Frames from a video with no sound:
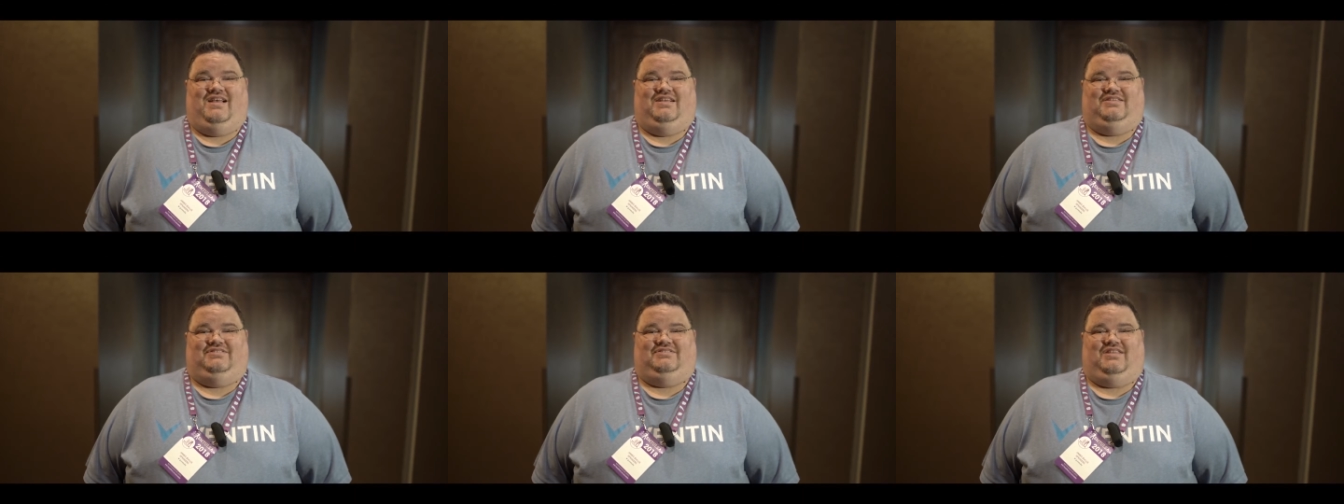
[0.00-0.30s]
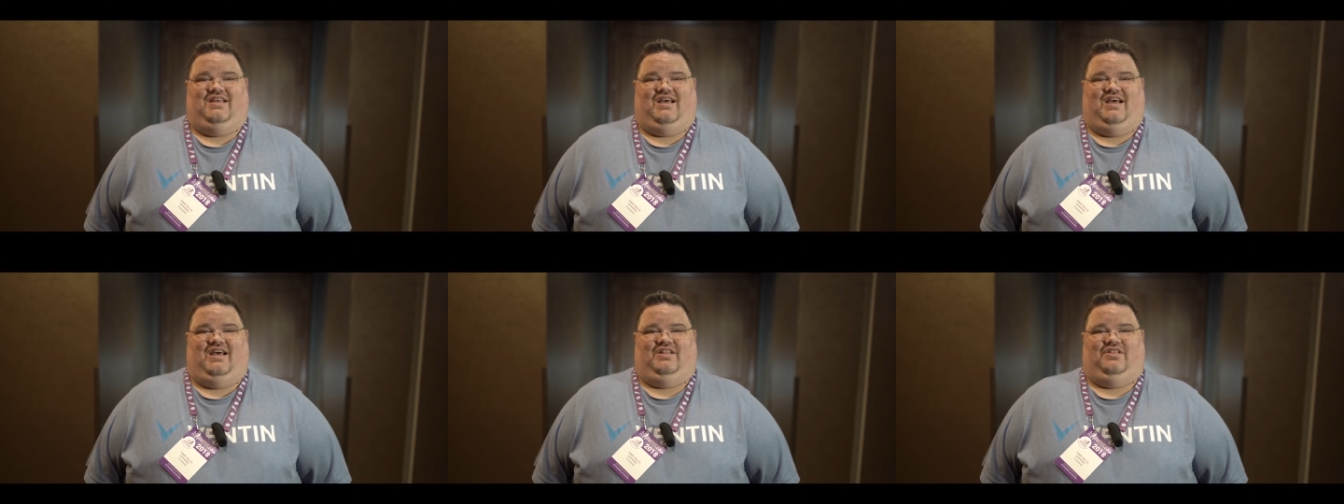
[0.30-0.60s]
is
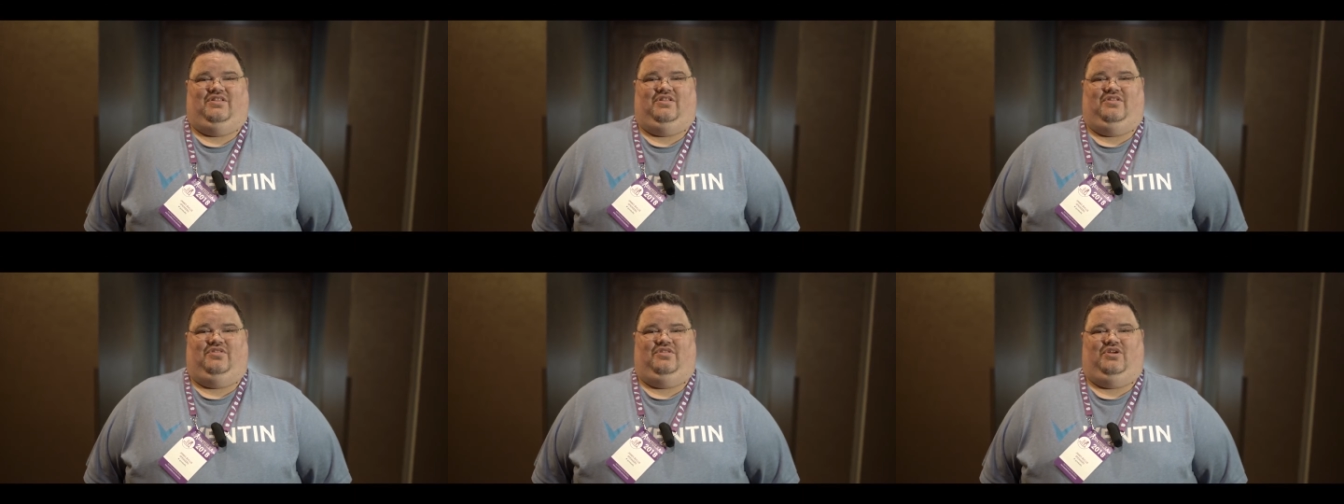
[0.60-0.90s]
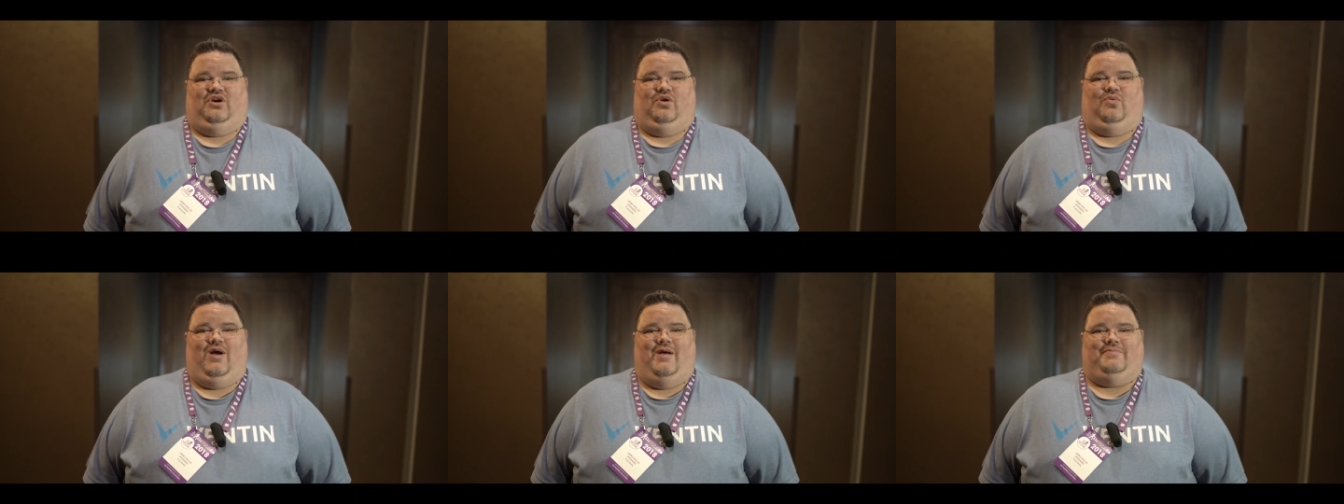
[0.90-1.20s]
that
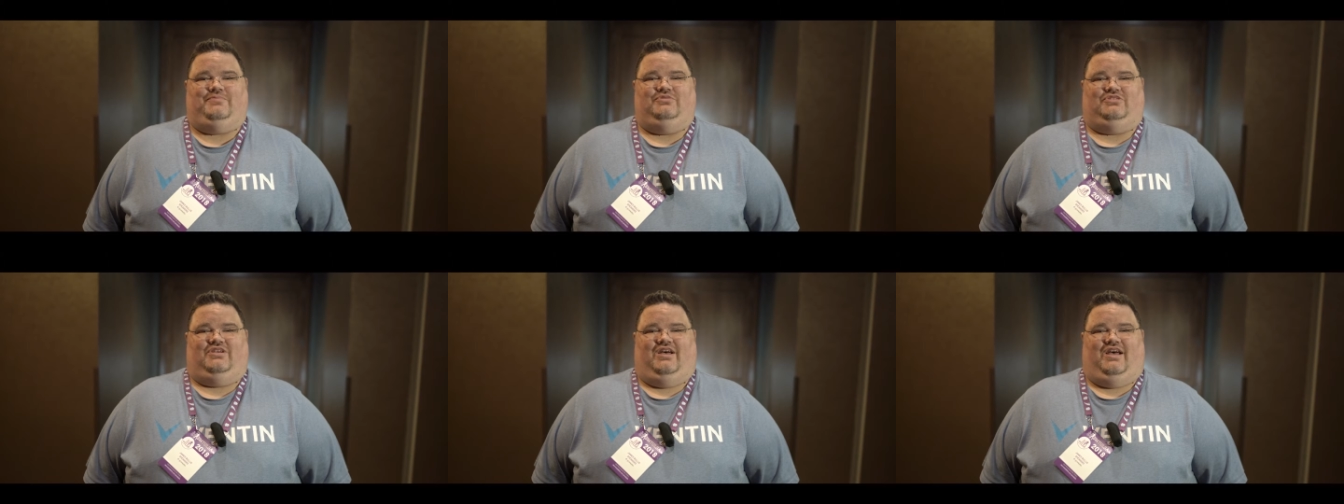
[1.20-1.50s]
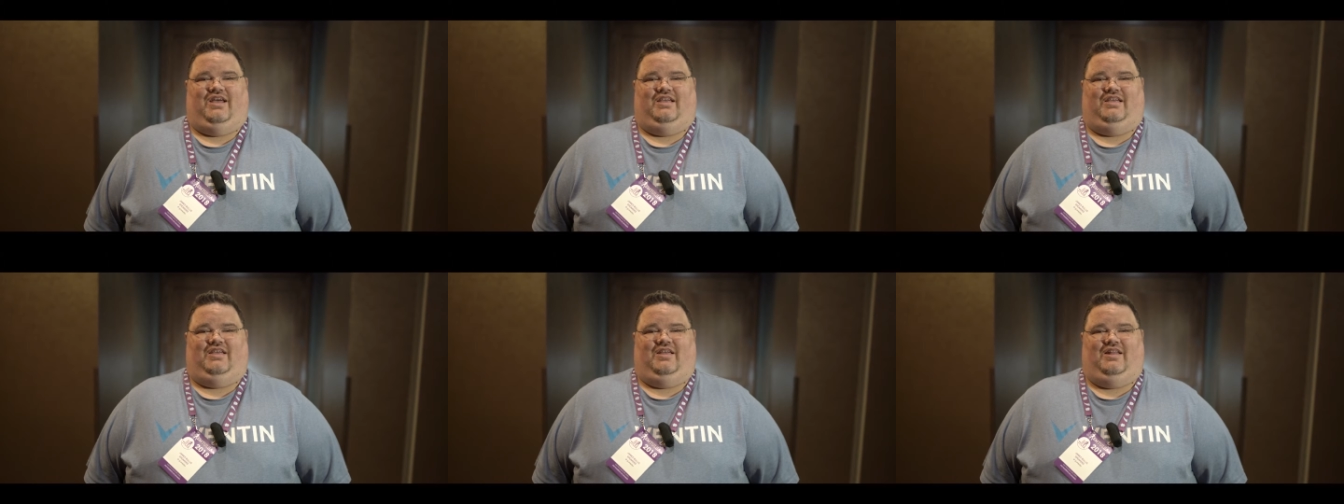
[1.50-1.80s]
their
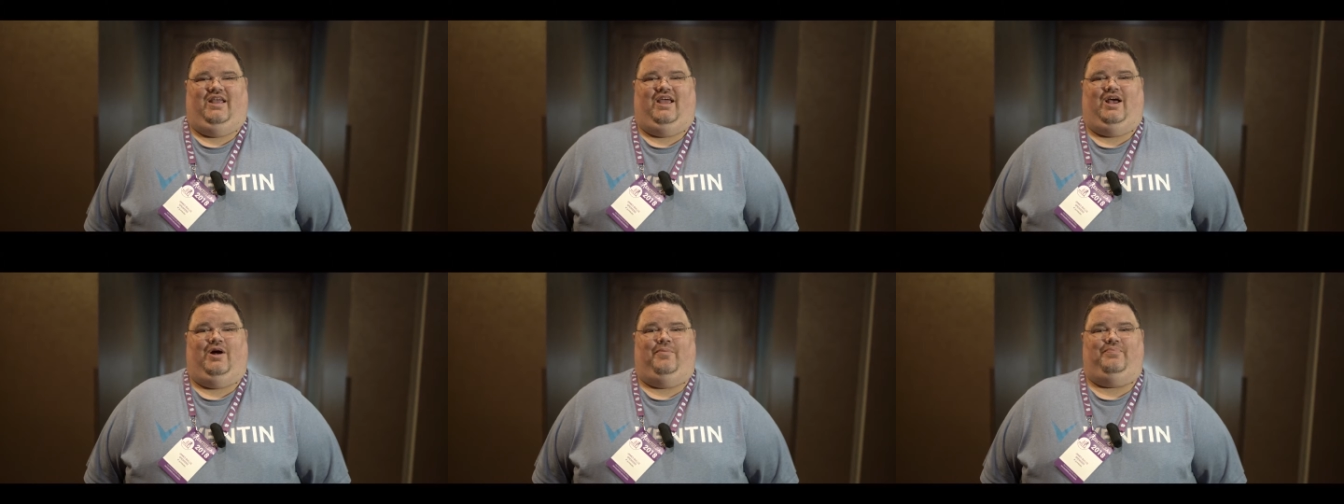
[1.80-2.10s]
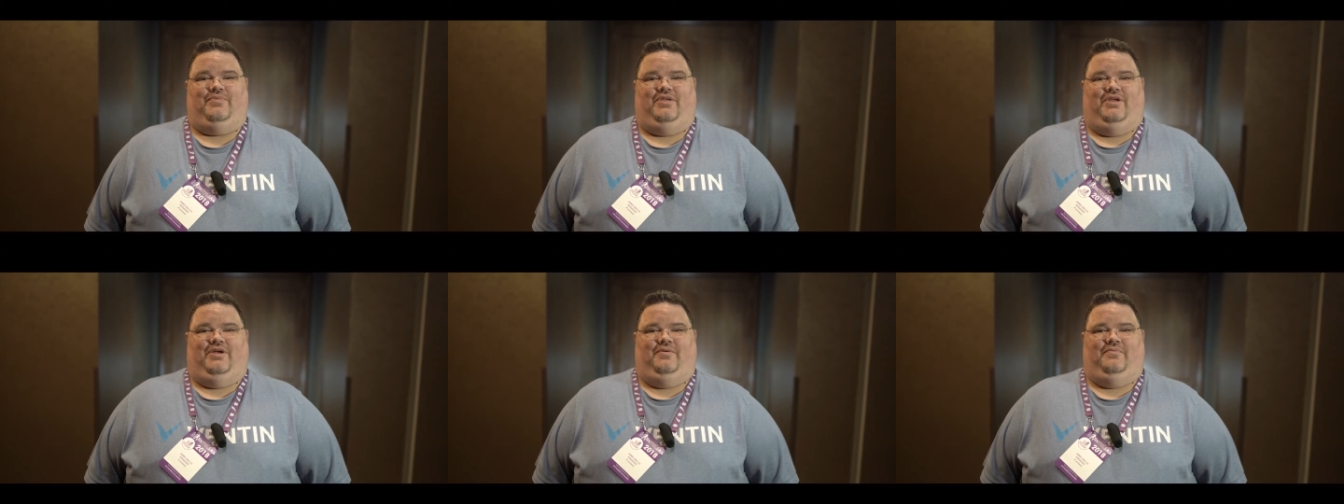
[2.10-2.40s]
website can
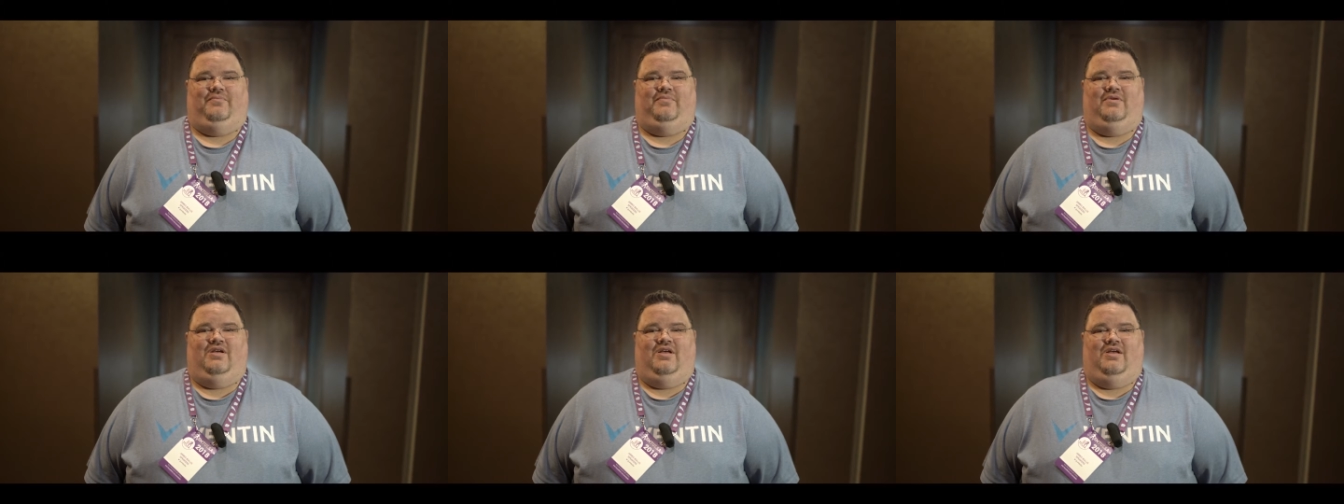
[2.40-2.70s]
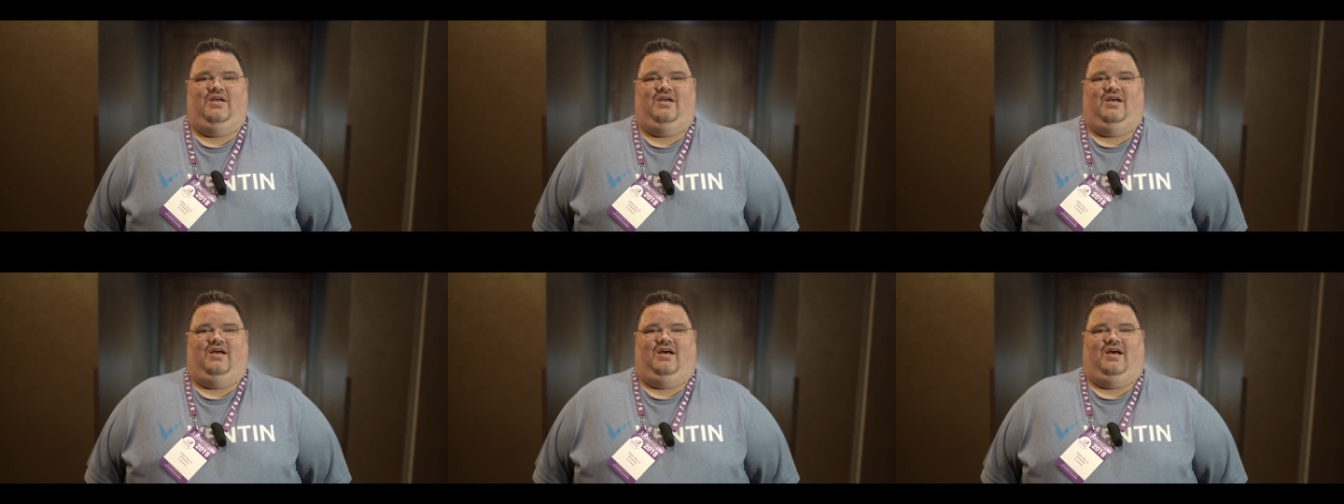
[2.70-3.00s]
help them
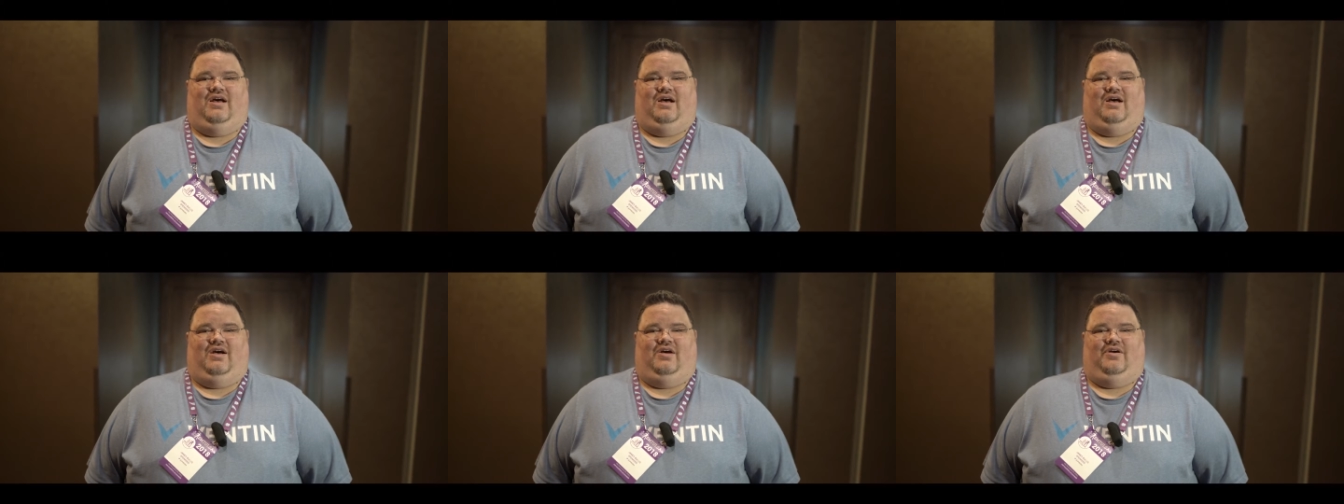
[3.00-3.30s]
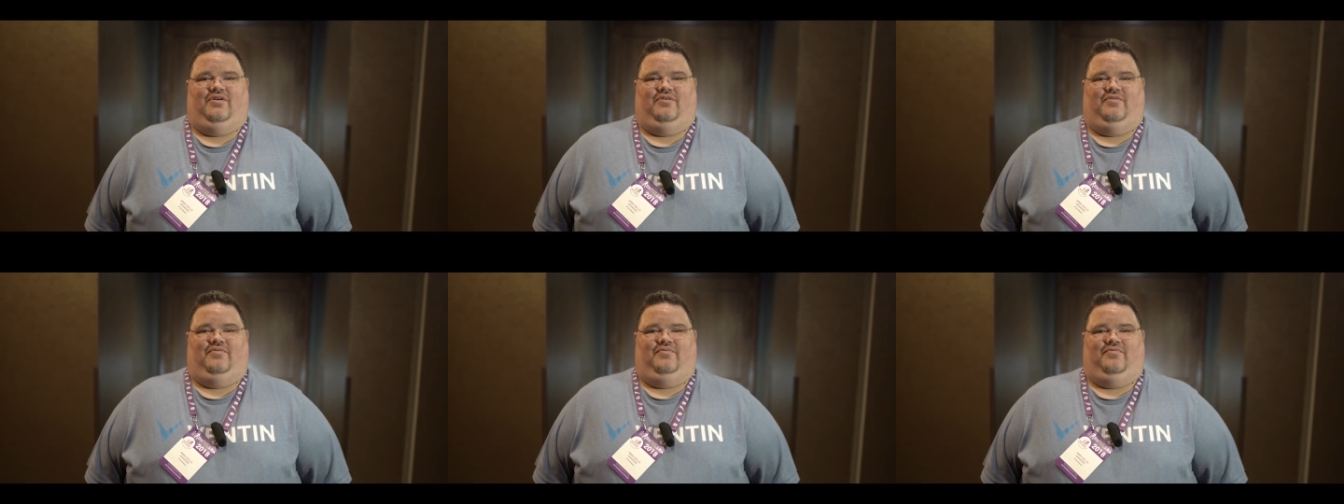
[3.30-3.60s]

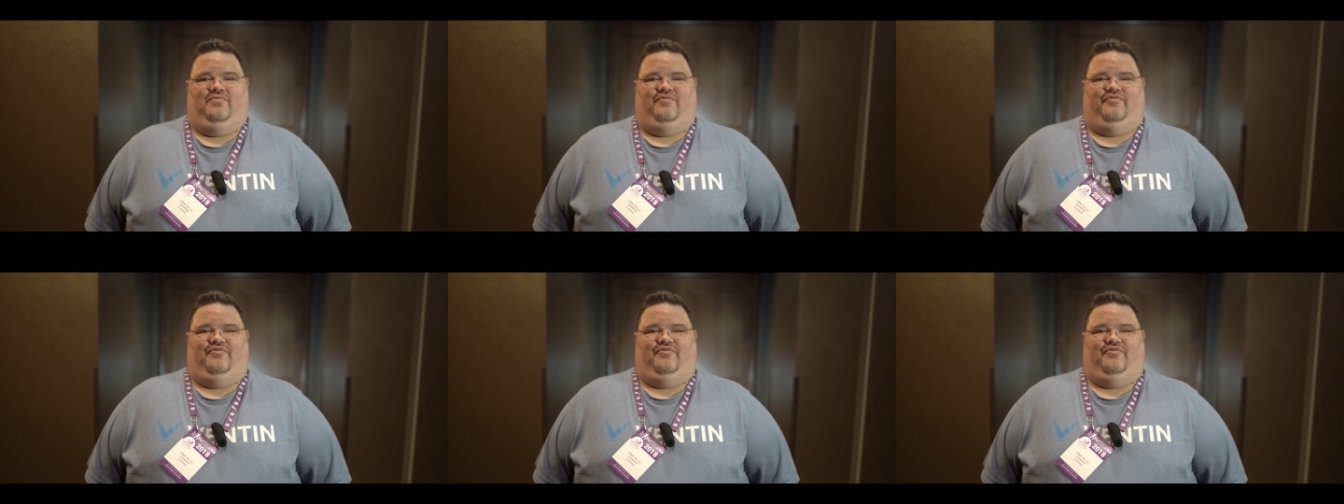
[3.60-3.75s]
uh,